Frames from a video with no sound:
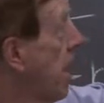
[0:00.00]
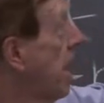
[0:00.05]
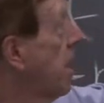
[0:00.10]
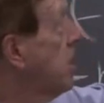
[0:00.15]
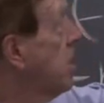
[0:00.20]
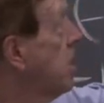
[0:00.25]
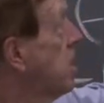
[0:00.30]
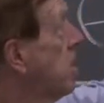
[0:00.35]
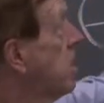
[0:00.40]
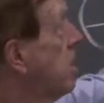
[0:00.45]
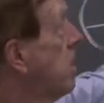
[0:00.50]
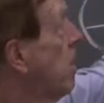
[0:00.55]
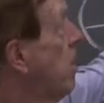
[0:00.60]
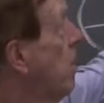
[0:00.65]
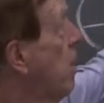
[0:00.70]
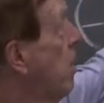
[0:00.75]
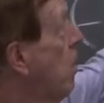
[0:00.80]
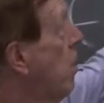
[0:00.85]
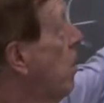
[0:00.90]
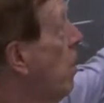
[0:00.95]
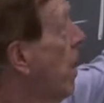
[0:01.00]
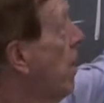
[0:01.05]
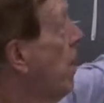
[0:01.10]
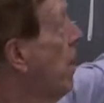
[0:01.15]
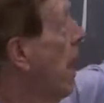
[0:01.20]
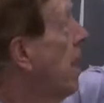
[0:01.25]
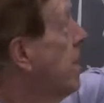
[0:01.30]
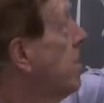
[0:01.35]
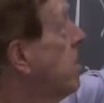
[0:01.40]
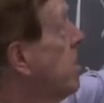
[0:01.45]
x is 0, where
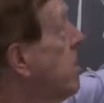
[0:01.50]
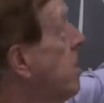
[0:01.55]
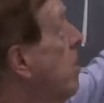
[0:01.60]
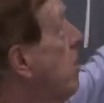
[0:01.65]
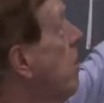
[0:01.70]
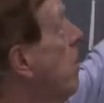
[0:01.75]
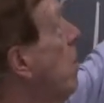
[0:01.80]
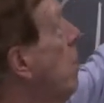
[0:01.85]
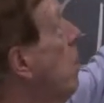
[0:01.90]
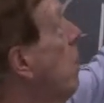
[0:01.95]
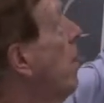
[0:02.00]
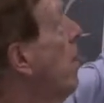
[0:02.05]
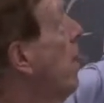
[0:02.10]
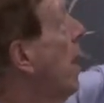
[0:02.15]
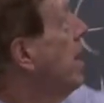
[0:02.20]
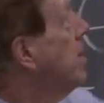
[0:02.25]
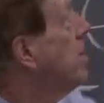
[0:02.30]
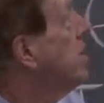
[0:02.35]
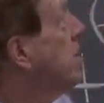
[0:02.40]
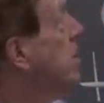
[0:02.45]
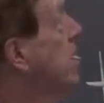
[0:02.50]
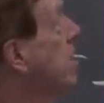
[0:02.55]
that's 0, where that's